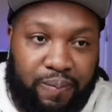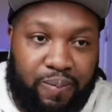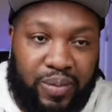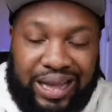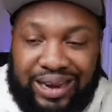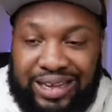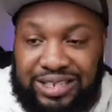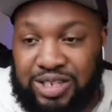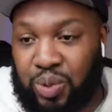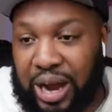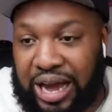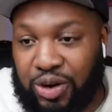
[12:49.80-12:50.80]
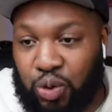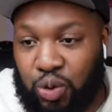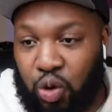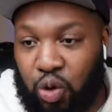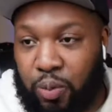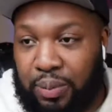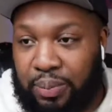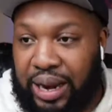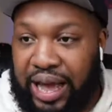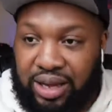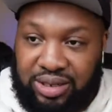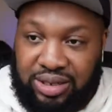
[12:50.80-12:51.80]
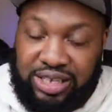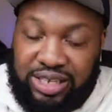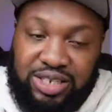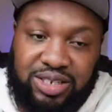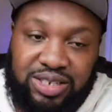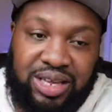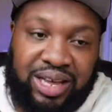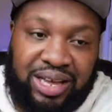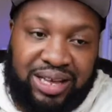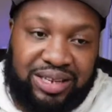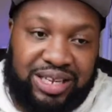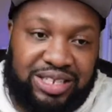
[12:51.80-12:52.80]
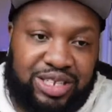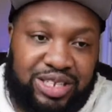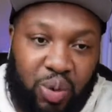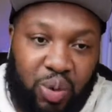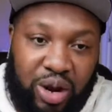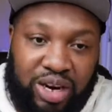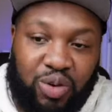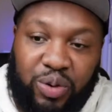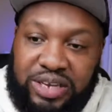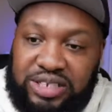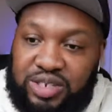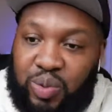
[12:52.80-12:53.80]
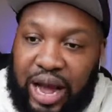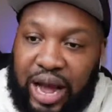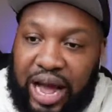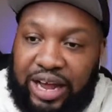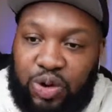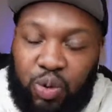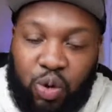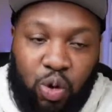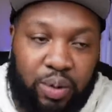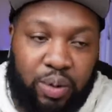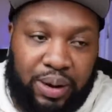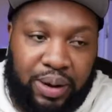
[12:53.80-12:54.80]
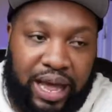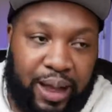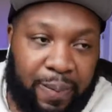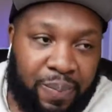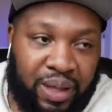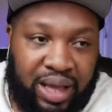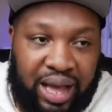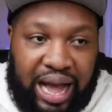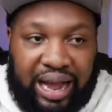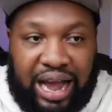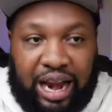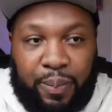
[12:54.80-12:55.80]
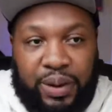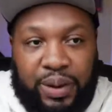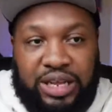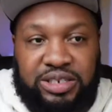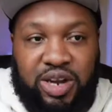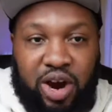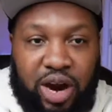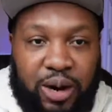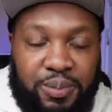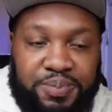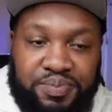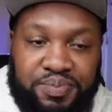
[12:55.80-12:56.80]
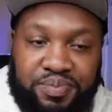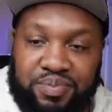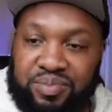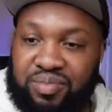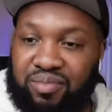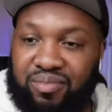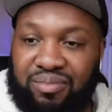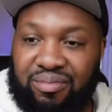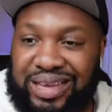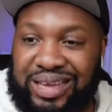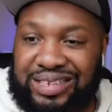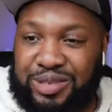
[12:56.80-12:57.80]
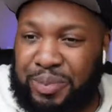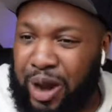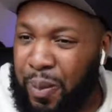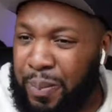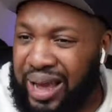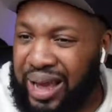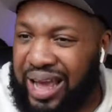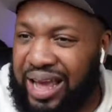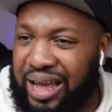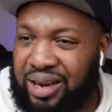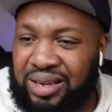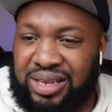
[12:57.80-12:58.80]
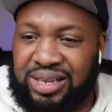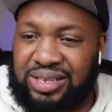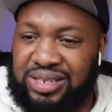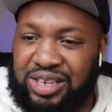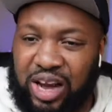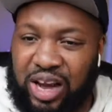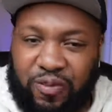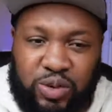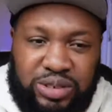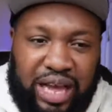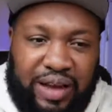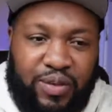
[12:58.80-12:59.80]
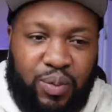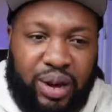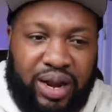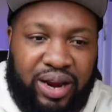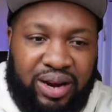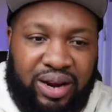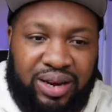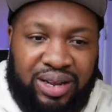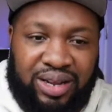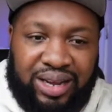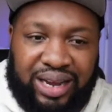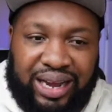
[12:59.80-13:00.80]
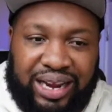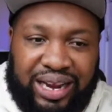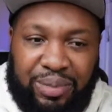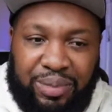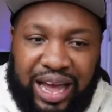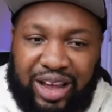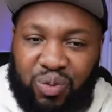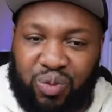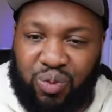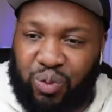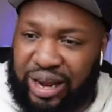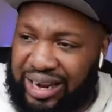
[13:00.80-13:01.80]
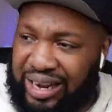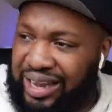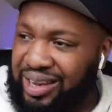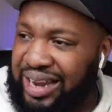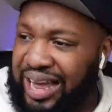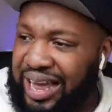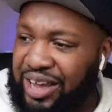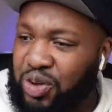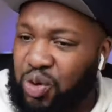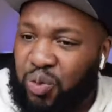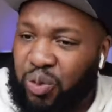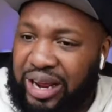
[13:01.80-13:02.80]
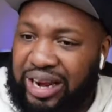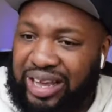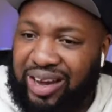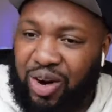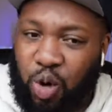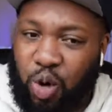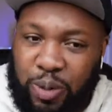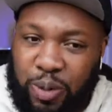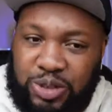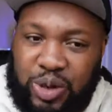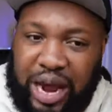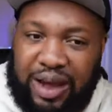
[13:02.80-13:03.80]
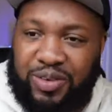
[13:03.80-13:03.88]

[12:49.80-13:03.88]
and this is why I do Uber Black. This is one of the reasons why I do Uber Black. I got up in this car. It smelled bad. Stuff was everywhere. And I'm like, really? Like, you really a Uber driver